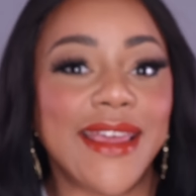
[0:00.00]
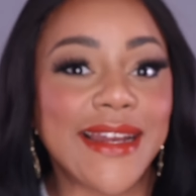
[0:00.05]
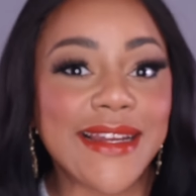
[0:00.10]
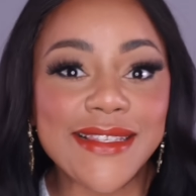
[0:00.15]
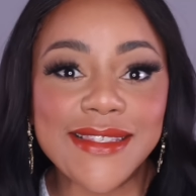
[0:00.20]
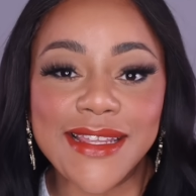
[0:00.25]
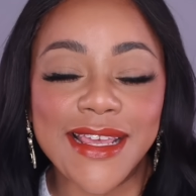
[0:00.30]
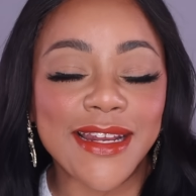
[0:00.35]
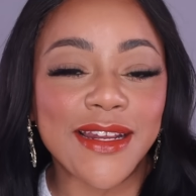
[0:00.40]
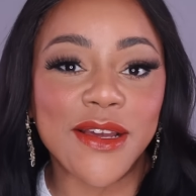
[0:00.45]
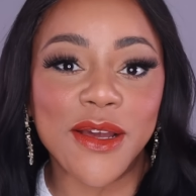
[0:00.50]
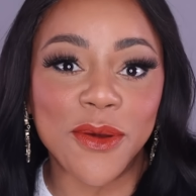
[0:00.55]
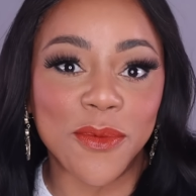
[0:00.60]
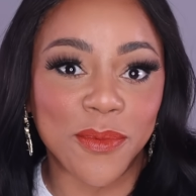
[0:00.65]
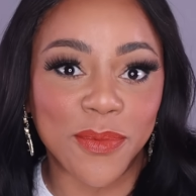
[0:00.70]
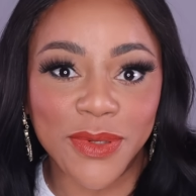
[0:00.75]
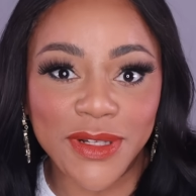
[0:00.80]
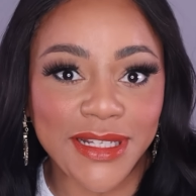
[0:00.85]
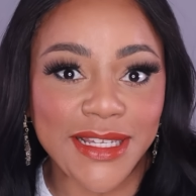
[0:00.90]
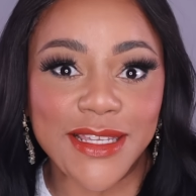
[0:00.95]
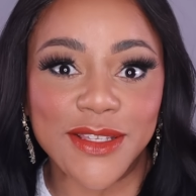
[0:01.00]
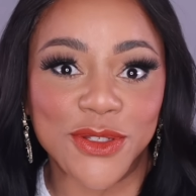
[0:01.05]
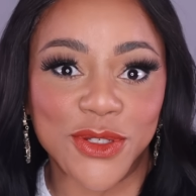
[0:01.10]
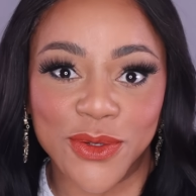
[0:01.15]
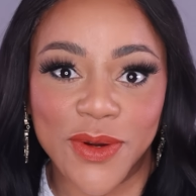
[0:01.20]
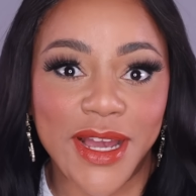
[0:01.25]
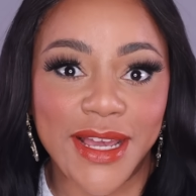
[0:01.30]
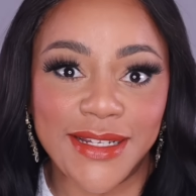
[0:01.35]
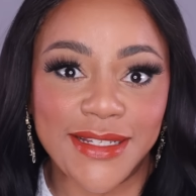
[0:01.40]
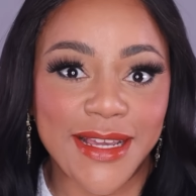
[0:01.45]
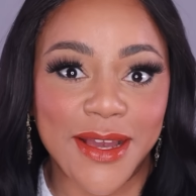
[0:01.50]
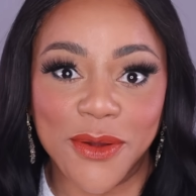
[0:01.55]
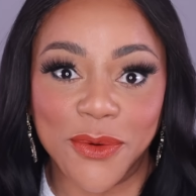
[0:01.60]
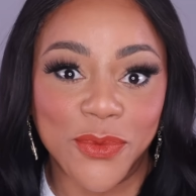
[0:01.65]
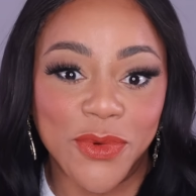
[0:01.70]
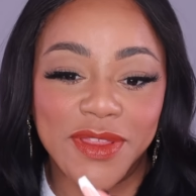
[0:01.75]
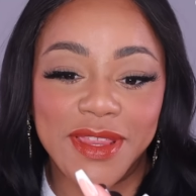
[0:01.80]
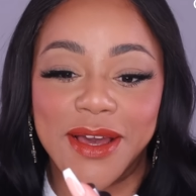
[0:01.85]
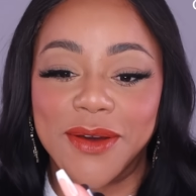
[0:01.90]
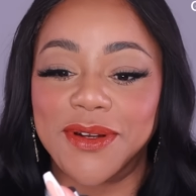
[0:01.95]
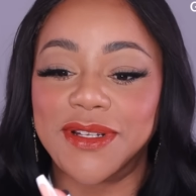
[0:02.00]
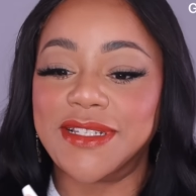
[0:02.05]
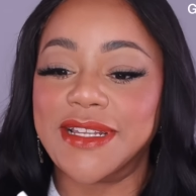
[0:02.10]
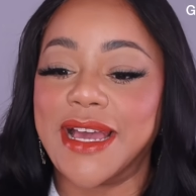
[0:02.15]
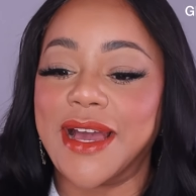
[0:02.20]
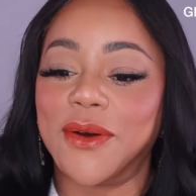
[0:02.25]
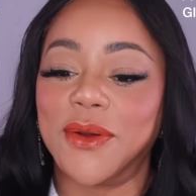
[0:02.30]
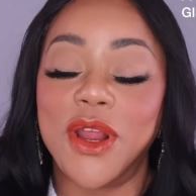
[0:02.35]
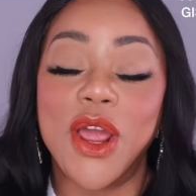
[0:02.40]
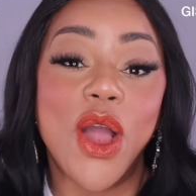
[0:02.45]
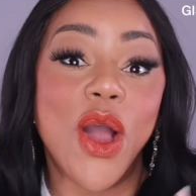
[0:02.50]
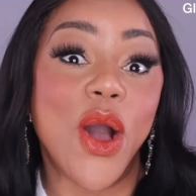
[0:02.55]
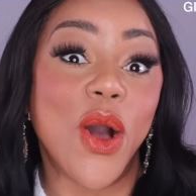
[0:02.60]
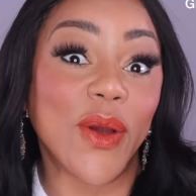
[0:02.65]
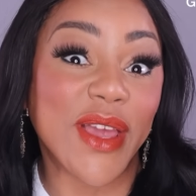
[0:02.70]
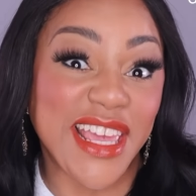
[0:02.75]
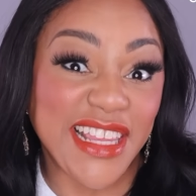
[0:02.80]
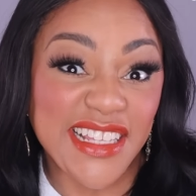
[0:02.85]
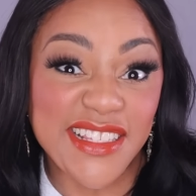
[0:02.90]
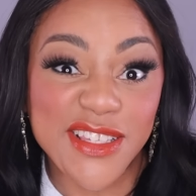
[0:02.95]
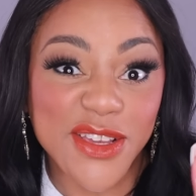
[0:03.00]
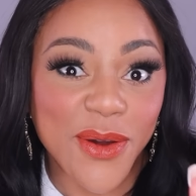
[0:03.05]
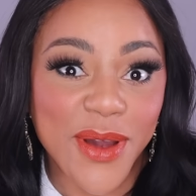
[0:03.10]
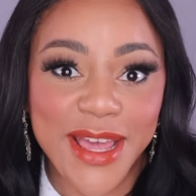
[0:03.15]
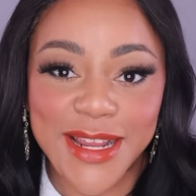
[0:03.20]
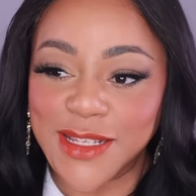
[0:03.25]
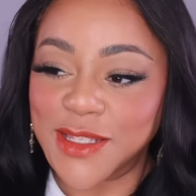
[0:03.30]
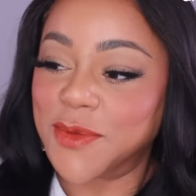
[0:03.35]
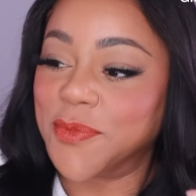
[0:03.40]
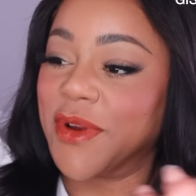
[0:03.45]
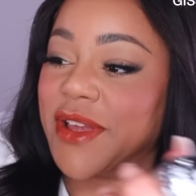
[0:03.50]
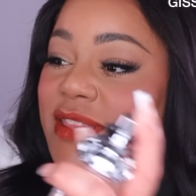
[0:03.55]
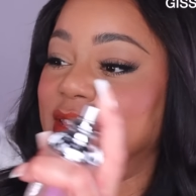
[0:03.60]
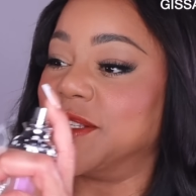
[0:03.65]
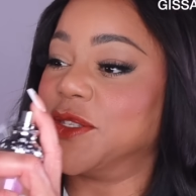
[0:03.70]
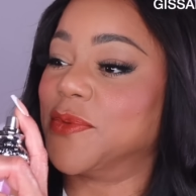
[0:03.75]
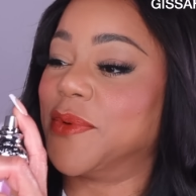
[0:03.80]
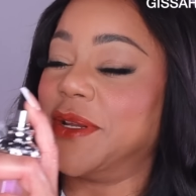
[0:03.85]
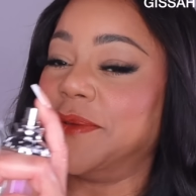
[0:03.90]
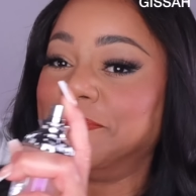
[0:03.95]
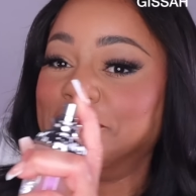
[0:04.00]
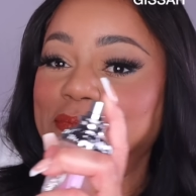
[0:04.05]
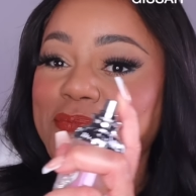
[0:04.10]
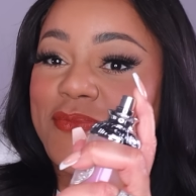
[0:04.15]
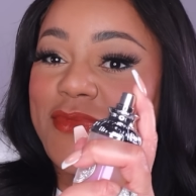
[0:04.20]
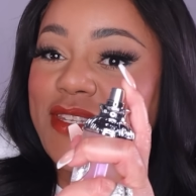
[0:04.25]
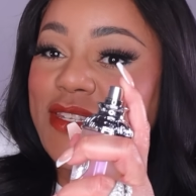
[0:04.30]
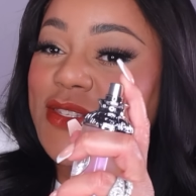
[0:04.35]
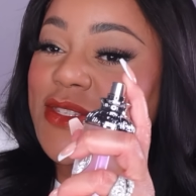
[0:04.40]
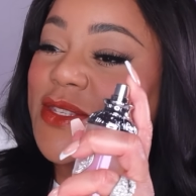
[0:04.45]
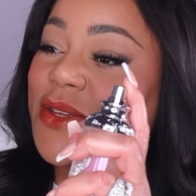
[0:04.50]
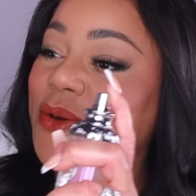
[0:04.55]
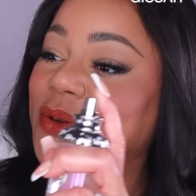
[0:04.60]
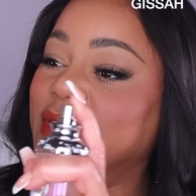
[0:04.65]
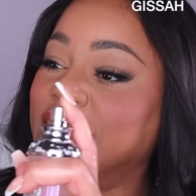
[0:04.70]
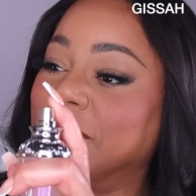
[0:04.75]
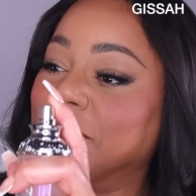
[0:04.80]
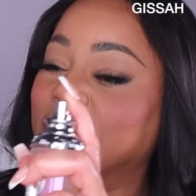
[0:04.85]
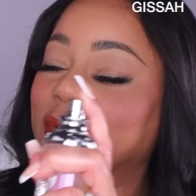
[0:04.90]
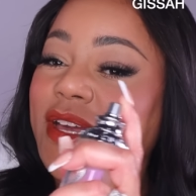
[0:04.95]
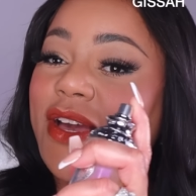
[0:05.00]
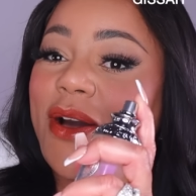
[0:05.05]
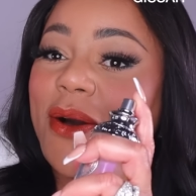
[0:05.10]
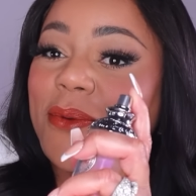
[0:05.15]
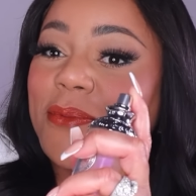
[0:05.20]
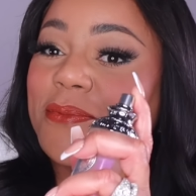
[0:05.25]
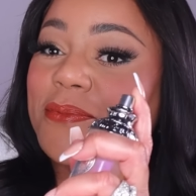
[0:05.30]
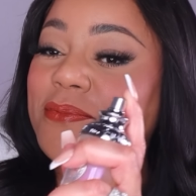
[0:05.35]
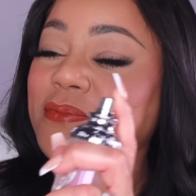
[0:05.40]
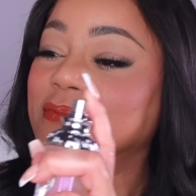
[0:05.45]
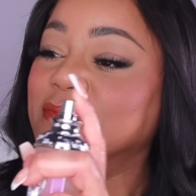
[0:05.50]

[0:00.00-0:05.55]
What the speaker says: it is in complete dry down, without a doubt. Okay, let's go ahead and spray this one. So here we go.